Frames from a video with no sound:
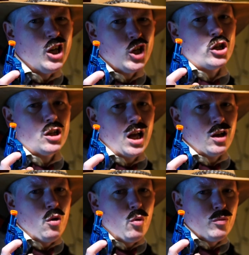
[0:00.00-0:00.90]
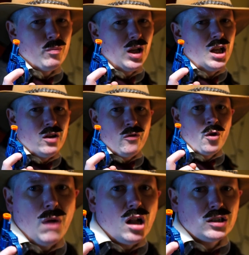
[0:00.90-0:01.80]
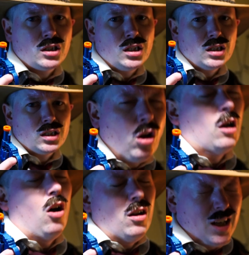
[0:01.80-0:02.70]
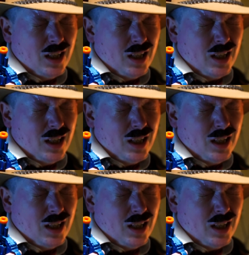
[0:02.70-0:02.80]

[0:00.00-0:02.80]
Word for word: Creatures like you wouldn't believe. Monsters. Oh, oh, oh. All